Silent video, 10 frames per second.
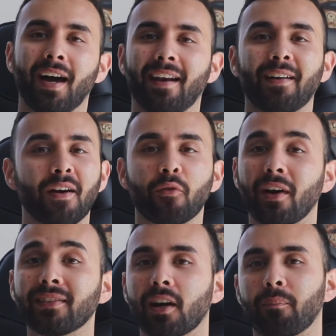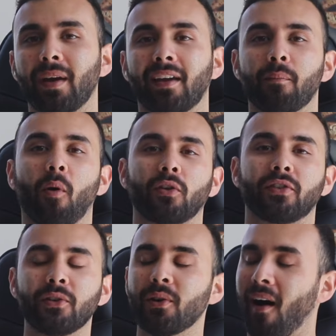and I never ended up making part two.